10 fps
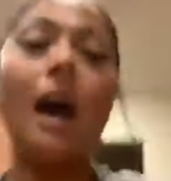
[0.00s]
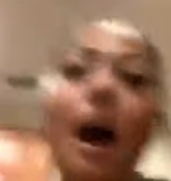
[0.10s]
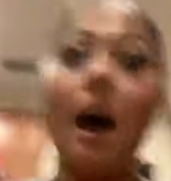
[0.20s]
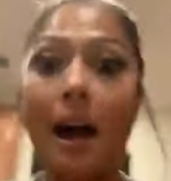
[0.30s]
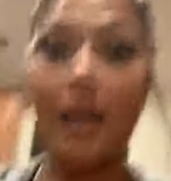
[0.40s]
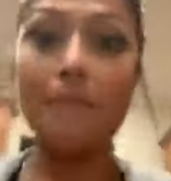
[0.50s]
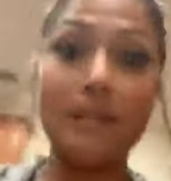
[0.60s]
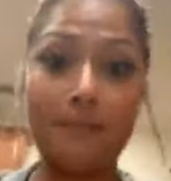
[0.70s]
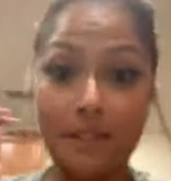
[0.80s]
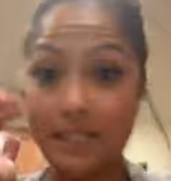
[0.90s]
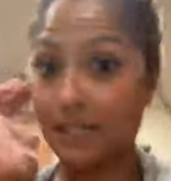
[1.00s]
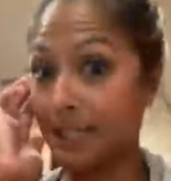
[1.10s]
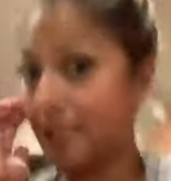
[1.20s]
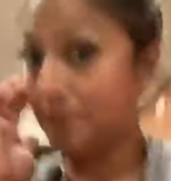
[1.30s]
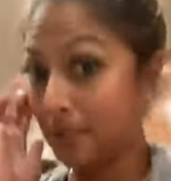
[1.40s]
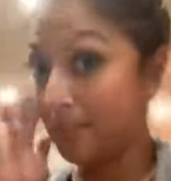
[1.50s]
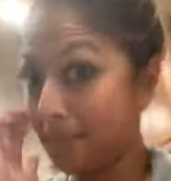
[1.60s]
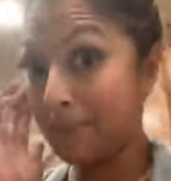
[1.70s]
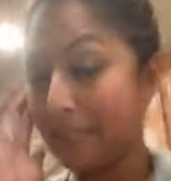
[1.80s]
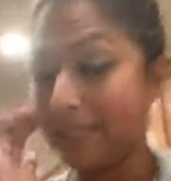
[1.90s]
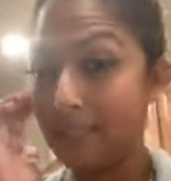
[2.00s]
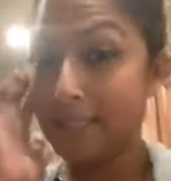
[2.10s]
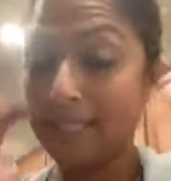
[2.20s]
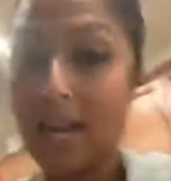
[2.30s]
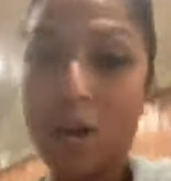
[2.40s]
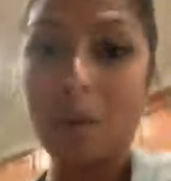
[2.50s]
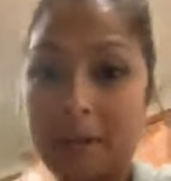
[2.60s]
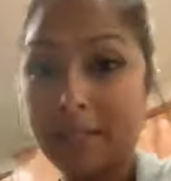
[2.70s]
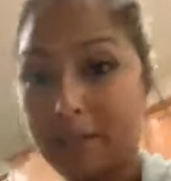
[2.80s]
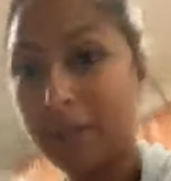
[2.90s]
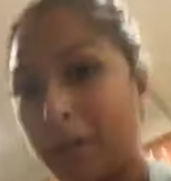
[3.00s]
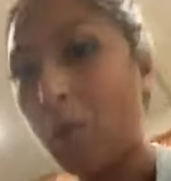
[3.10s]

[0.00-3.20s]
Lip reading: I am definitely gonna eat some dinner because I don't want my dinner getting